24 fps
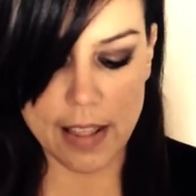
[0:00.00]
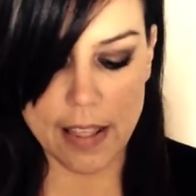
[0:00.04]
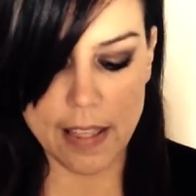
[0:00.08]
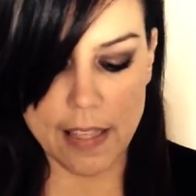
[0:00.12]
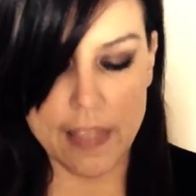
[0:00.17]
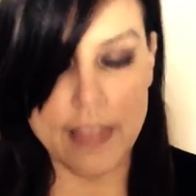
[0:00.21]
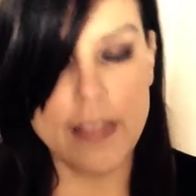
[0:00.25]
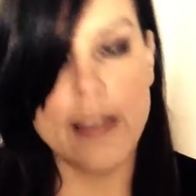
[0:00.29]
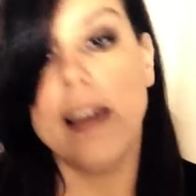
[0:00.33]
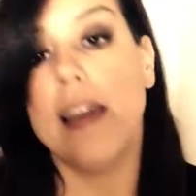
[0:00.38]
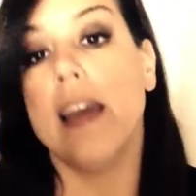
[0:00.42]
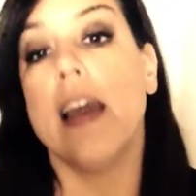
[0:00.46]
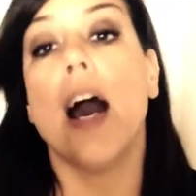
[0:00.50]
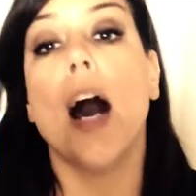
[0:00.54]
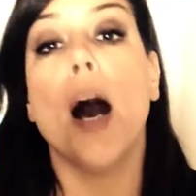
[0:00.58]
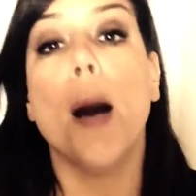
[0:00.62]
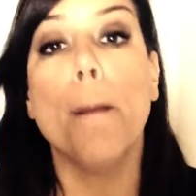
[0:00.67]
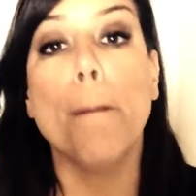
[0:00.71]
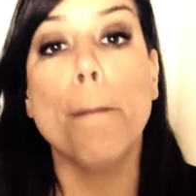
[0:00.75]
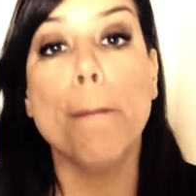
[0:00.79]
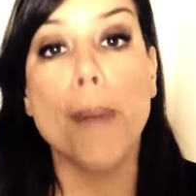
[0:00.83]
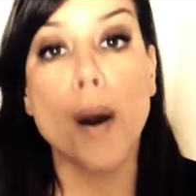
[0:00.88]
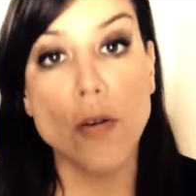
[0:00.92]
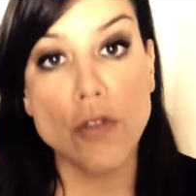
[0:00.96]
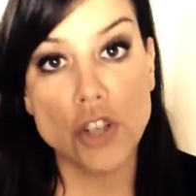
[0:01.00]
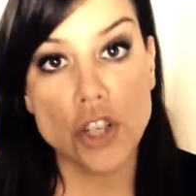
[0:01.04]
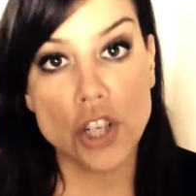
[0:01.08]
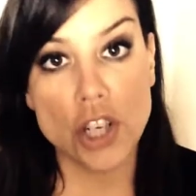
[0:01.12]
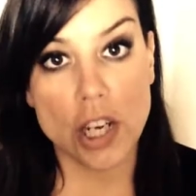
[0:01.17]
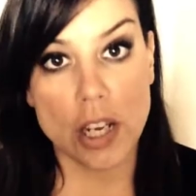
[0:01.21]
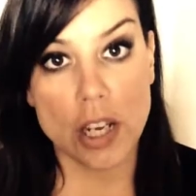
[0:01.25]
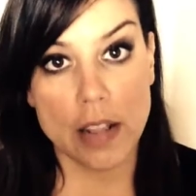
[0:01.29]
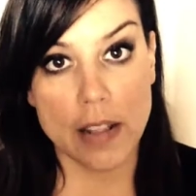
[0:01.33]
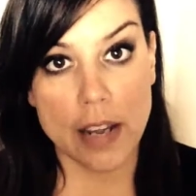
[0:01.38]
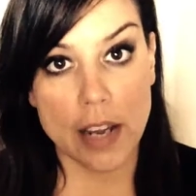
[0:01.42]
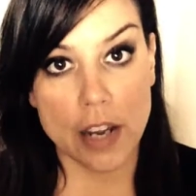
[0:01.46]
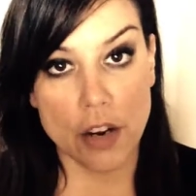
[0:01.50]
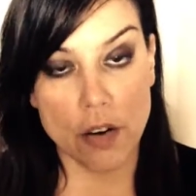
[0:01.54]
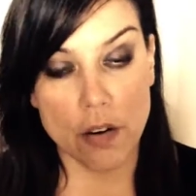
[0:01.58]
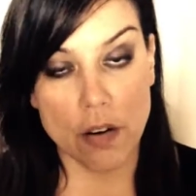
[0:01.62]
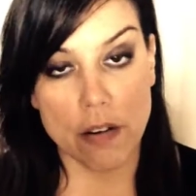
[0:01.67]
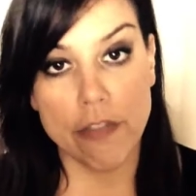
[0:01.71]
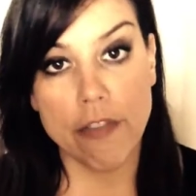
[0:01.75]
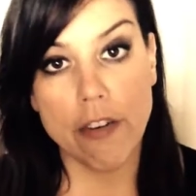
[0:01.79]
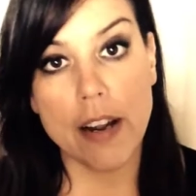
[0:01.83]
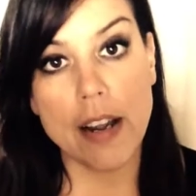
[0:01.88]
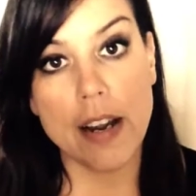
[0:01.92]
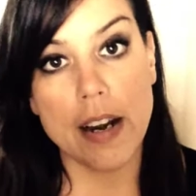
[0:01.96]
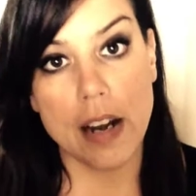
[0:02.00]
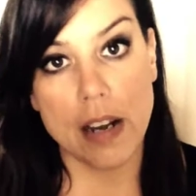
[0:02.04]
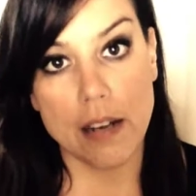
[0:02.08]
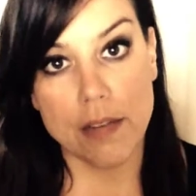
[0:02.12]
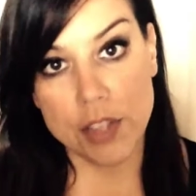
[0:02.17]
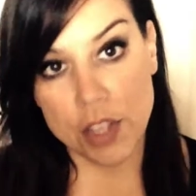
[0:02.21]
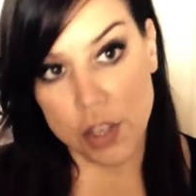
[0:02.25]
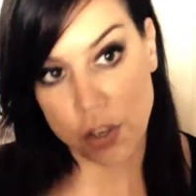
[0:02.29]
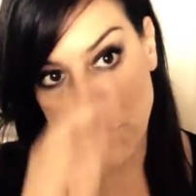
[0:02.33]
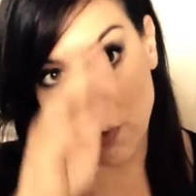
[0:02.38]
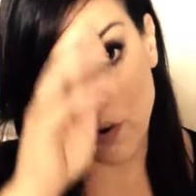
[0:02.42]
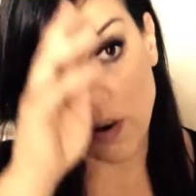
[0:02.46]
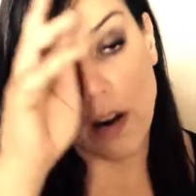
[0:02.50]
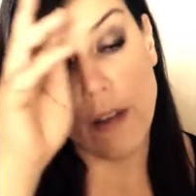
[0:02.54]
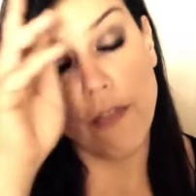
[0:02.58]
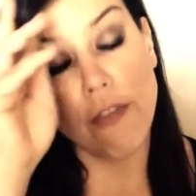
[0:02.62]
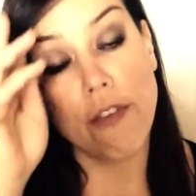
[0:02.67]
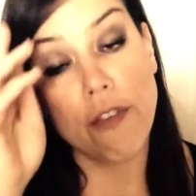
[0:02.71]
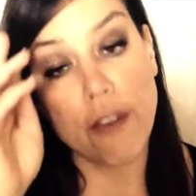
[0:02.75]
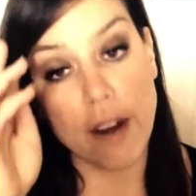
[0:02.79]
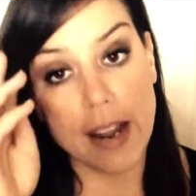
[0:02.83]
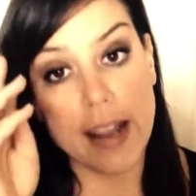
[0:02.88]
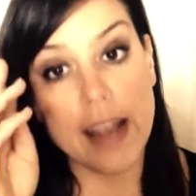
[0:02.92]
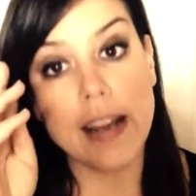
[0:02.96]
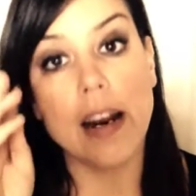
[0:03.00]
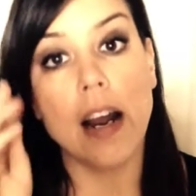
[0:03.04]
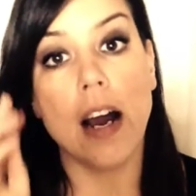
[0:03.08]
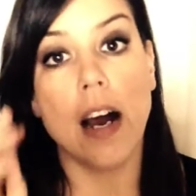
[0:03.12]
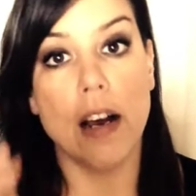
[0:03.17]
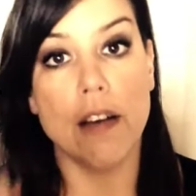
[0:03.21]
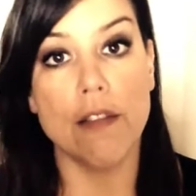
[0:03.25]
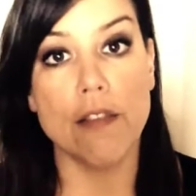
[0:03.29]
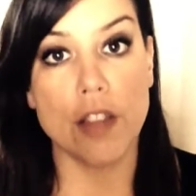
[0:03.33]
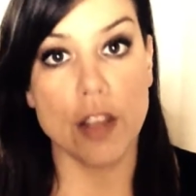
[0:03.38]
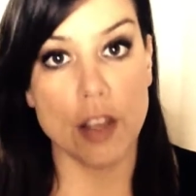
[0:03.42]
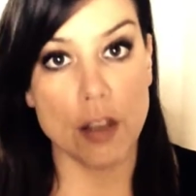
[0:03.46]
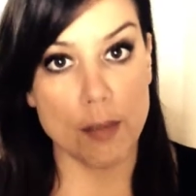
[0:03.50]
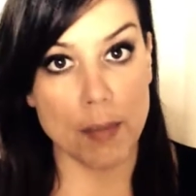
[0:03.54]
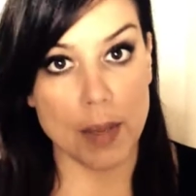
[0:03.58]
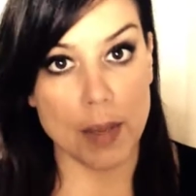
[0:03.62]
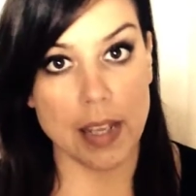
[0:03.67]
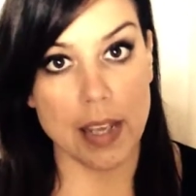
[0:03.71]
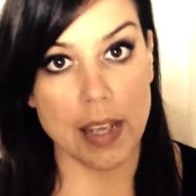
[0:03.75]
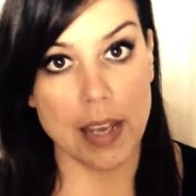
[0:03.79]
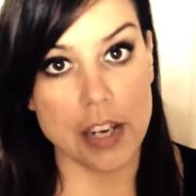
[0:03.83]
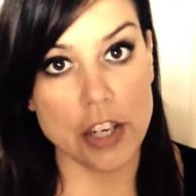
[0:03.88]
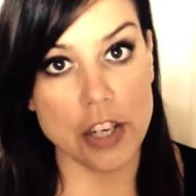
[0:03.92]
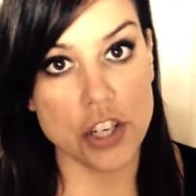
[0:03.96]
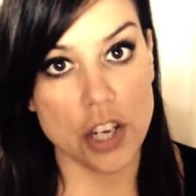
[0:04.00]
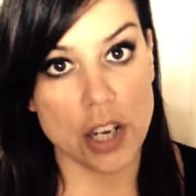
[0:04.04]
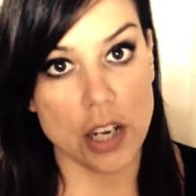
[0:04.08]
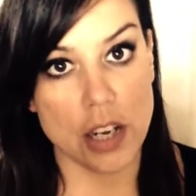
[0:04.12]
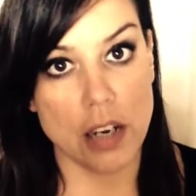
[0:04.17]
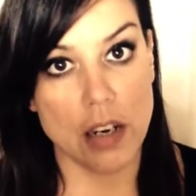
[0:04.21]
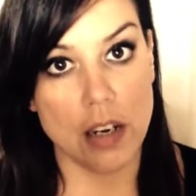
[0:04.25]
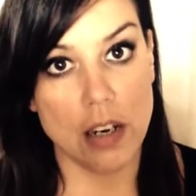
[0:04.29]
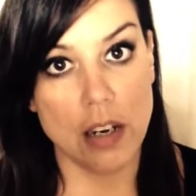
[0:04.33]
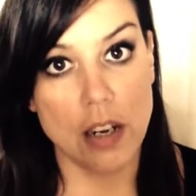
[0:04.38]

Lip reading: the emotion that you're afraid of. So you're afraid of the humiliation.